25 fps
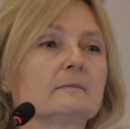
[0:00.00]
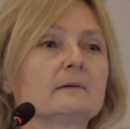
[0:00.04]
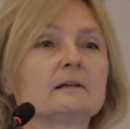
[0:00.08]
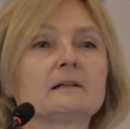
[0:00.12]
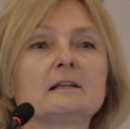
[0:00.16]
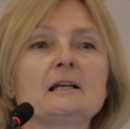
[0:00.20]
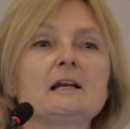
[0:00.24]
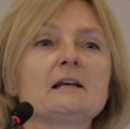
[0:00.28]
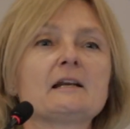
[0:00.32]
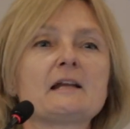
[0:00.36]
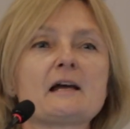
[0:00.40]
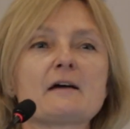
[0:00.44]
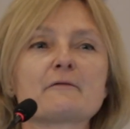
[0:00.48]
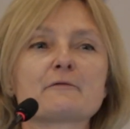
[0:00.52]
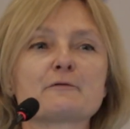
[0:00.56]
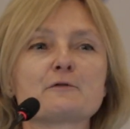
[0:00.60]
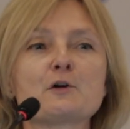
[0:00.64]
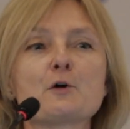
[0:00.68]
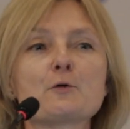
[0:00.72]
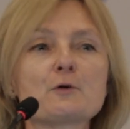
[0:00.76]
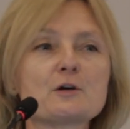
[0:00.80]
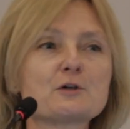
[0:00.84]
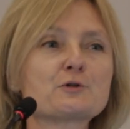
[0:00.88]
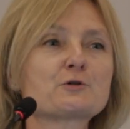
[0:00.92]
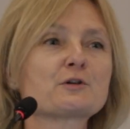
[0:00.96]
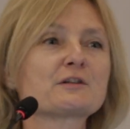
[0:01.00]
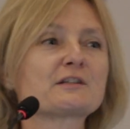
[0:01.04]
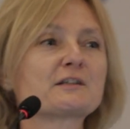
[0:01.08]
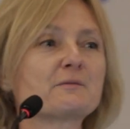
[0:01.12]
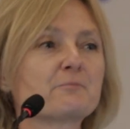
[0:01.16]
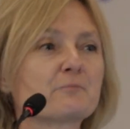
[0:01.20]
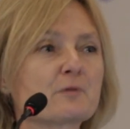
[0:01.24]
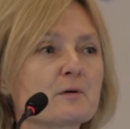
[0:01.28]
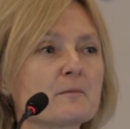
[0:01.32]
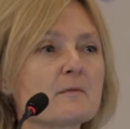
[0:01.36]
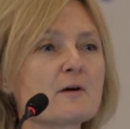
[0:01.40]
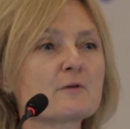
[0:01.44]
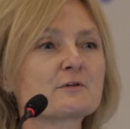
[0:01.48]
clearly have no interest in
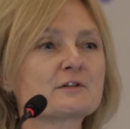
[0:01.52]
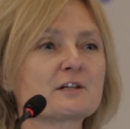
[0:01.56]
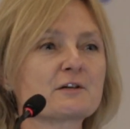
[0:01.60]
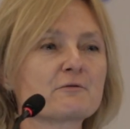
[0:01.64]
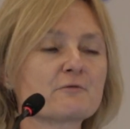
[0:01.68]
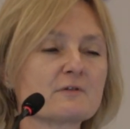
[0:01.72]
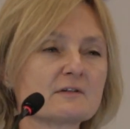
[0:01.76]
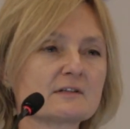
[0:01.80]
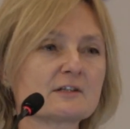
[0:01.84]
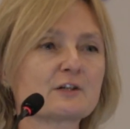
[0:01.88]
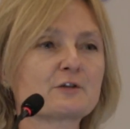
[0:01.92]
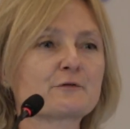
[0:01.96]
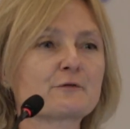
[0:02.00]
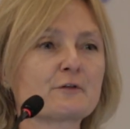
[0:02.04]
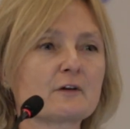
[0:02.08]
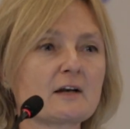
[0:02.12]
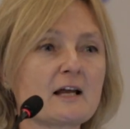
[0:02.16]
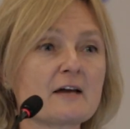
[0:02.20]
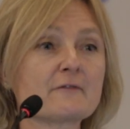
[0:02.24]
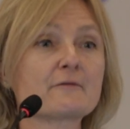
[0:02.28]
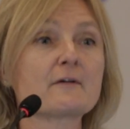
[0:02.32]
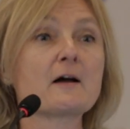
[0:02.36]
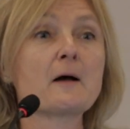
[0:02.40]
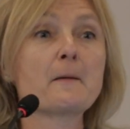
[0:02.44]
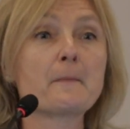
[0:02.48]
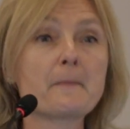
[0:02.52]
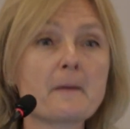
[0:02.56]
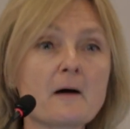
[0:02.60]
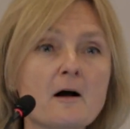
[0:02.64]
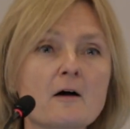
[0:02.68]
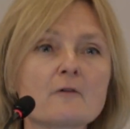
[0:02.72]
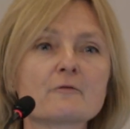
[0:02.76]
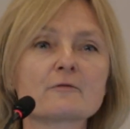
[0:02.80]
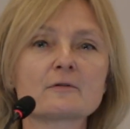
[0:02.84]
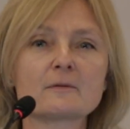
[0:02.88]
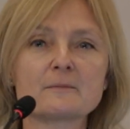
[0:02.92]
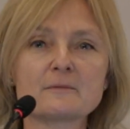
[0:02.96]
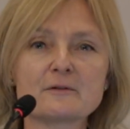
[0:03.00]
promoting Research for Life,
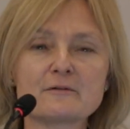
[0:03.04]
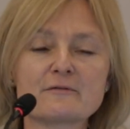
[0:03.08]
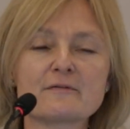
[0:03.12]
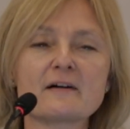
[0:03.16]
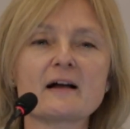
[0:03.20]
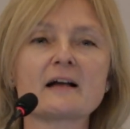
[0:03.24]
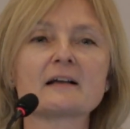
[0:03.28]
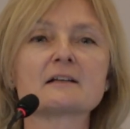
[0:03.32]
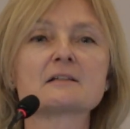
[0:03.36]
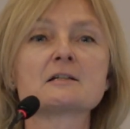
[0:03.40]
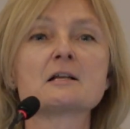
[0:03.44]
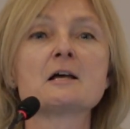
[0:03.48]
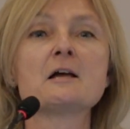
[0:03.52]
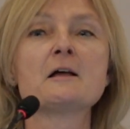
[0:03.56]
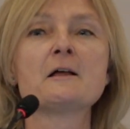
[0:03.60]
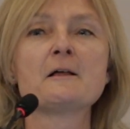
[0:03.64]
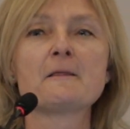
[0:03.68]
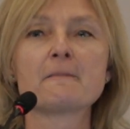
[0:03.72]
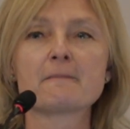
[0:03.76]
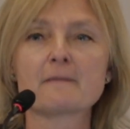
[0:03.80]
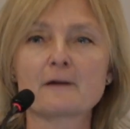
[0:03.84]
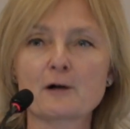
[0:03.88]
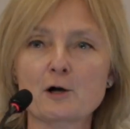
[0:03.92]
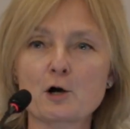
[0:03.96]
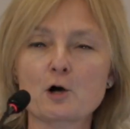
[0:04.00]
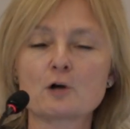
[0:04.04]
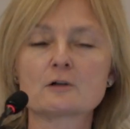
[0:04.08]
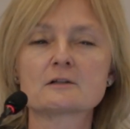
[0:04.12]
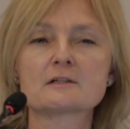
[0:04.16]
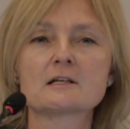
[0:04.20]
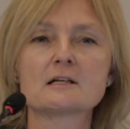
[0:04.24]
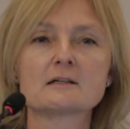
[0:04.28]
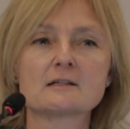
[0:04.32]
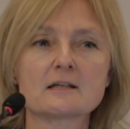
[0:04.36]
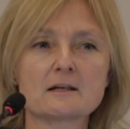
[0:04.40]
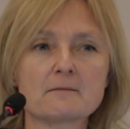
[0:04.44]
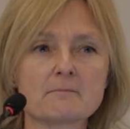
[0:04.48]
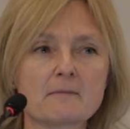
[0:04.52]
apart from the fact that
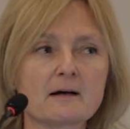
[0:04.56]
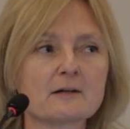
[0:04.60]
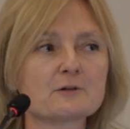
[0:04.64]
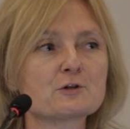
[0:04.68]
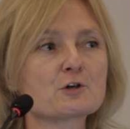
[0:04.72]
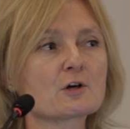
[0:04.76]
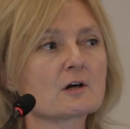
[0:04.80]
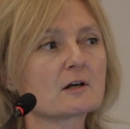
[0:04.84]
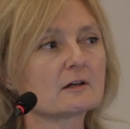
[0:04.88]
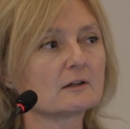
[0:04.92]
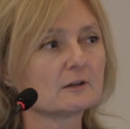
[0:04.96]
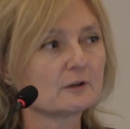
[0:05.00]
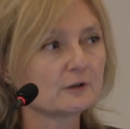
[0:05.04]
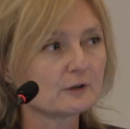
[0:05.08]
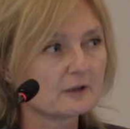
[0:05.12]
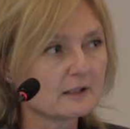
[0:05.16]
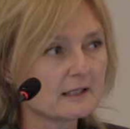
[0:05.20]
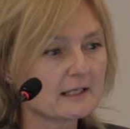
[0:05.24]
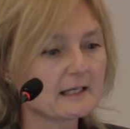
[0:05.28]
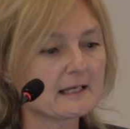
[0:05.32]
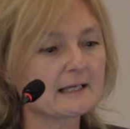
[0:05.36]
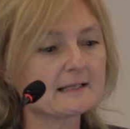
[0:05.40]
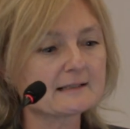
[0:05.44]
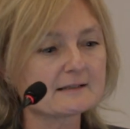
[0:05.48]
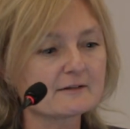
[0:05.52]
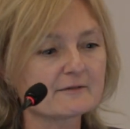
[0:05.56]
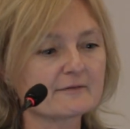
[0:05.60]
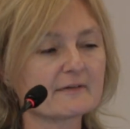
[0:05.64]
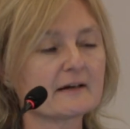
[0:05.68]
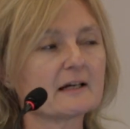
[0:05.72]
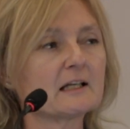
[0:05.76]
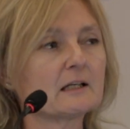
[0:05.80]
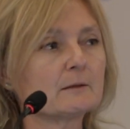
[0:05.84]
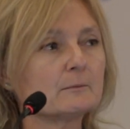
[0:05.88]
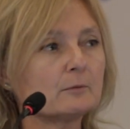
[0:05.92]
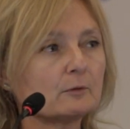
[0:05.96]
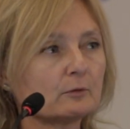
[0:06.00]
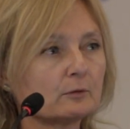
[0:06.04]
content in my journal is
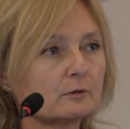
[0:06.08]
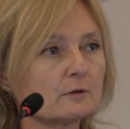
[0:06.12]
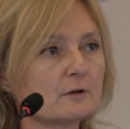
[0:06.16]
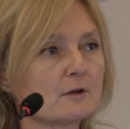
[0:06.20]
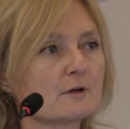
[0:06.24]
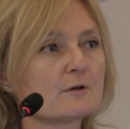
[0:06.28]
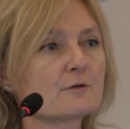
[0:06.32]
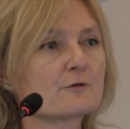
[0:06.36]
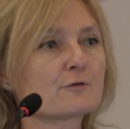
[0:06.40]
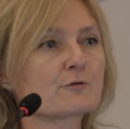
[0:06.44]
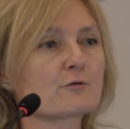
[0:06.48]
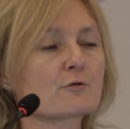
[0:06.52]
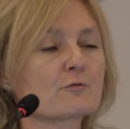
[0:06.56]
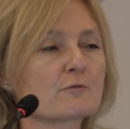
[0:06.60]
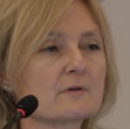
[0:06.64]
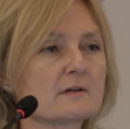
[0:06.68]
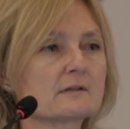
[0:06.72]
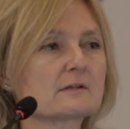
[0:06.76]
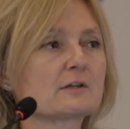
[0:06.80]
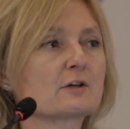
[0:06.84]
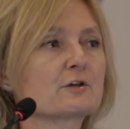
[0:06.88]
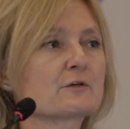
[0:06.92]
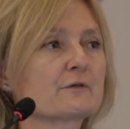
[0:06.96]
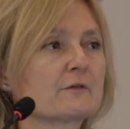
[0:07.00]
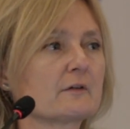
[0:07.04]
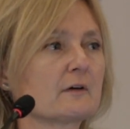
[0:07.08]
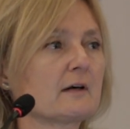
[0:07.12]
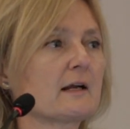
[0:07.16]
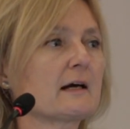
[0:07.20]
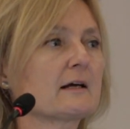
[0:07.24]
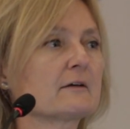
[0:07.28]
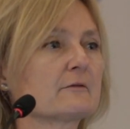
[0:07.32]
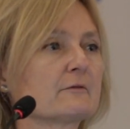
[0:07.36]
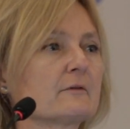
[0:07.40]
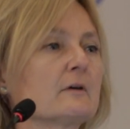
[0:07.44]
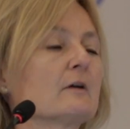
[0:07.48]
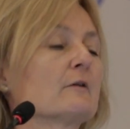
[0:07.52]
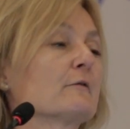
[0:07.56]
available through Research for
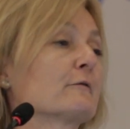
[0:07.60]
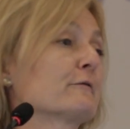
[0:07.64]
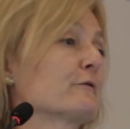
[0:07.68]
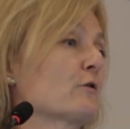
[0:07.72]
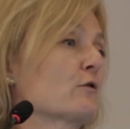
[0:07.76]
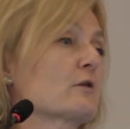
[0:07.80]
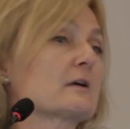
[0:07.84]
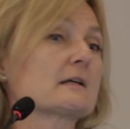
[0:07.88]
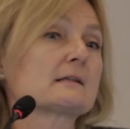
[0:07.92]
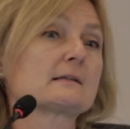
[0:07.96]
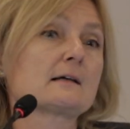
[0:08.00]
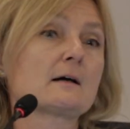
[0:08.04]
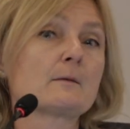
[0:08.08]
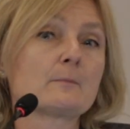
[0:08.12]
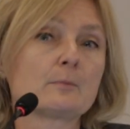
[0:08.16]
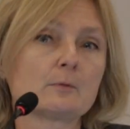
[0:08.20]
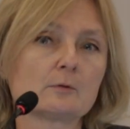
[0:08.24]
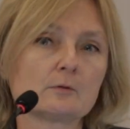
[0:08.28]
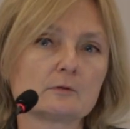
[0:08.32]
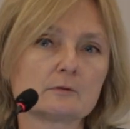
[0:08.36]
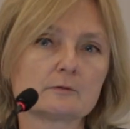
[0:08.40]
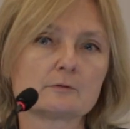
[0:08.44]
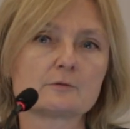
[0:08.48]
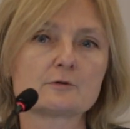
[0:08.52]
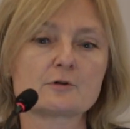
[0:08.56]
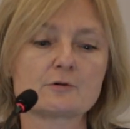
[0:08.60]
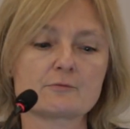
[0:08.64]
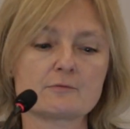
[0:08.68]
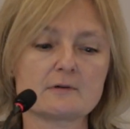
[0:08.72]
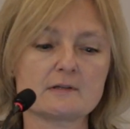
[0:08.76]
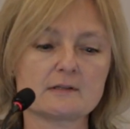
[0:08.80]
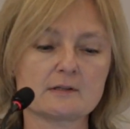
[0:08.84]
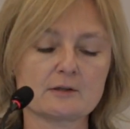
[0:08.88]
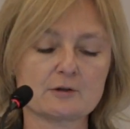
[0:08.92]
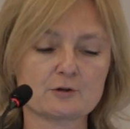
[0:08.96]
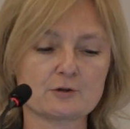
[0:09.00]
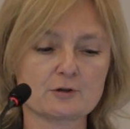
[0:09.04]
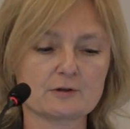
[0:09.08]
Life, for example, to
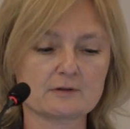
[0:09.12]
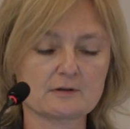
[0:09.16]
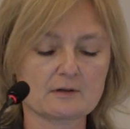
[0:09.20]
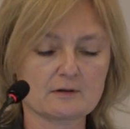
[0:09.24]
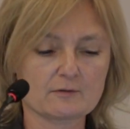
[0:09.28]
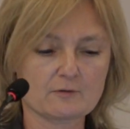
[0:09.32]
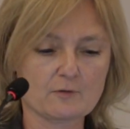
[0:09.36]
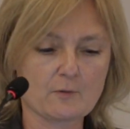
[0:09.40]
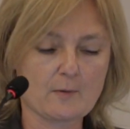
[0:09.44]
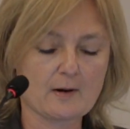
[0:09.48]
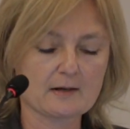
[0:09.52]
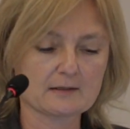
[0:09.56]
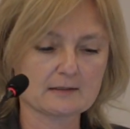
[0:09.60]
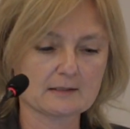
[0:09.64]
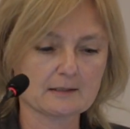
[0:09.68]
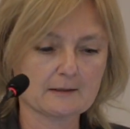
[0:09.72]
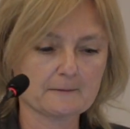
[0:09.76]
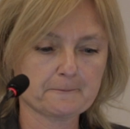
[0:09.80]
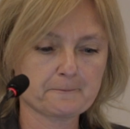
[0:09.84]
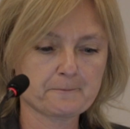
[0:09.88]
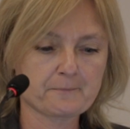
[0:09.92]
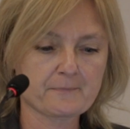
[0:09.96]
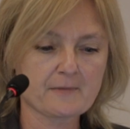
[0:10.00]
researchers in Rwanda.